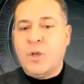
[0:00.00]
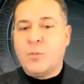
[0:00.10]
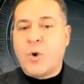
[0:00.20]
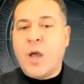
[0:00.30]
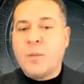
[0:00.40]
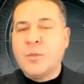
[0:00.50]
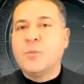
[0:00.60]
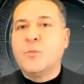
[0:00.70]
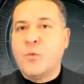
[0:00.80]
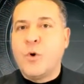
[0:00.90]

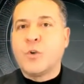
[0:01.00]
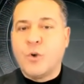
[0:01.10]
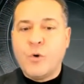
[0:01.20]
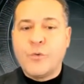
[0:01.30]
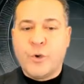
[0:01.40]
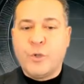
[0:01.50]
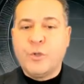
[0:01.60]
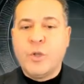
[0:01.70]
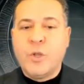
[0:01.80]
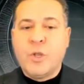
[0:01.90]
problem for the
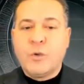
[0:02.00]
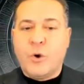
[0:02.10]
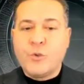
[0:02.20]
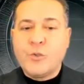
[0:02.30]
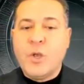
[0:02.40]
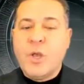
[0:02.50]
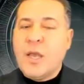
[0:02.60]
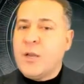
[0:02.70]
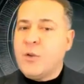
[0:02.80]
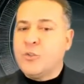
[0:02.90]
overall cost.
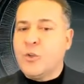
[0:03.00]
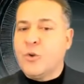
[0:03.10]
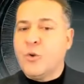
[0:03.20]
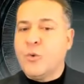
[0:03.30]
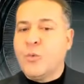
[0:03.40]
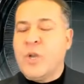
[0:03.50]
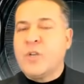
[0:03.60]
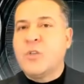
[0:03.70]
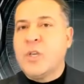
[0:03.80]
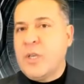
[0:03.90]
And also, where do
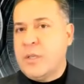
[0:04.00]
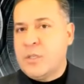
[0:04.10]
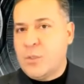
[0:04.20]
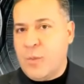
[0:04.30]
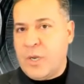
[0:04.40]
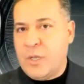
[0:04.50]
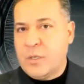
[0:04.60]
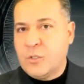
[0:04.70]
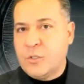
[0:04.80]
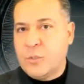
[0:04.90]
they get this money
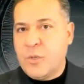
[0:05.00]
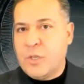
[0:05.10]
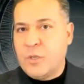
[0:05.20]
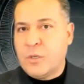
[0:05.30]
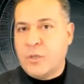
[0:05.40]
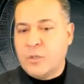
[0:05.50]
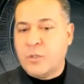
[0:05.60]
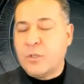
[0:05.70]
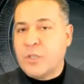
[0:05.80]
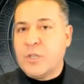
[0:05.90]
should be
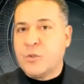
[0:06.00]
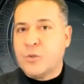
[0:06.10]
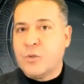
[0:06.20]
looked into.